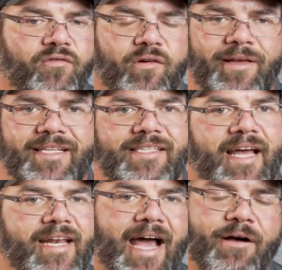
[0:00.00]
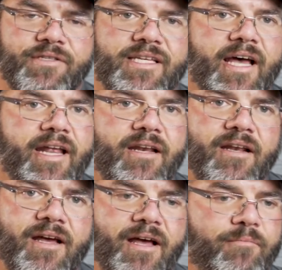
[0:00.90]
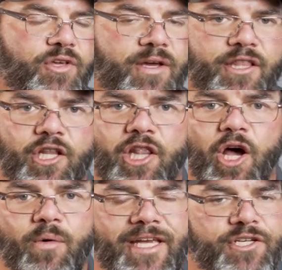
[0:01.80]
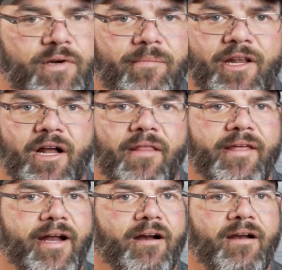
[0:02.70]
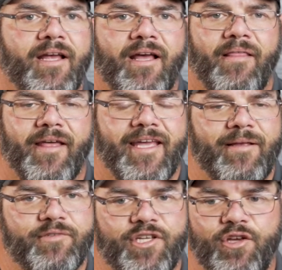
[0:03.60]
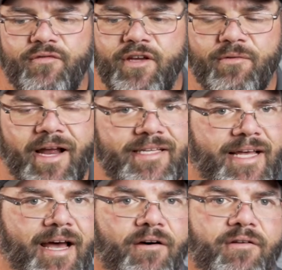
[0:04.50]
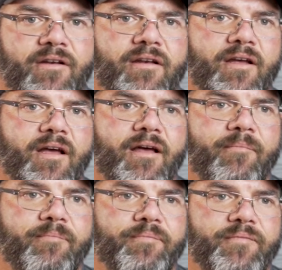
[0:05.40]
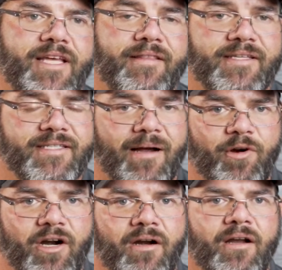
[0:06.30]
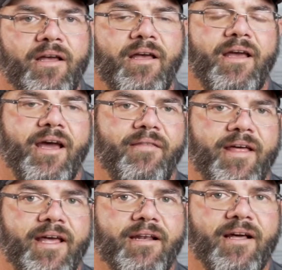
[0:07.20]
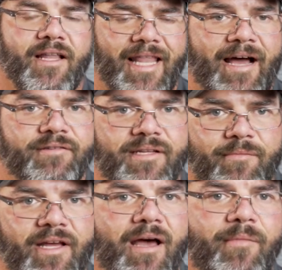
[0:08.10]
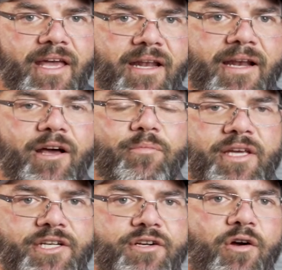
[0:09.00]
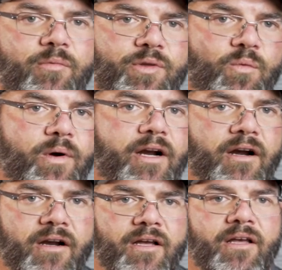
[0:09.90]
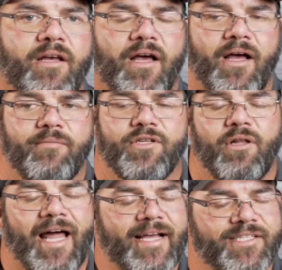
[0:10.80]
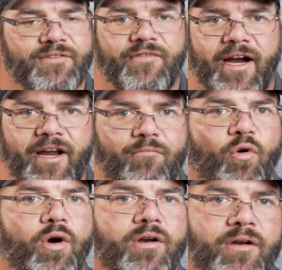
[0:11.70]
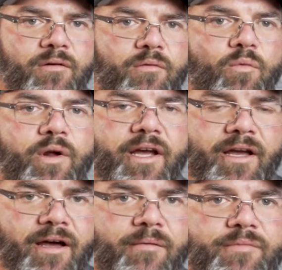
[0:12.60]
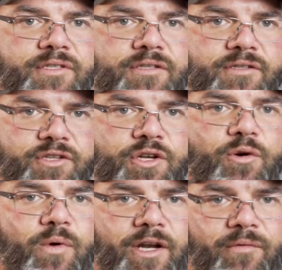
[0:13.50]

from inside to outside. You get the low E treatment on there that keeps the UV rays out in the summer, and then allows them to come in and help heat your home in the winter. So glass is very important when it comes to your window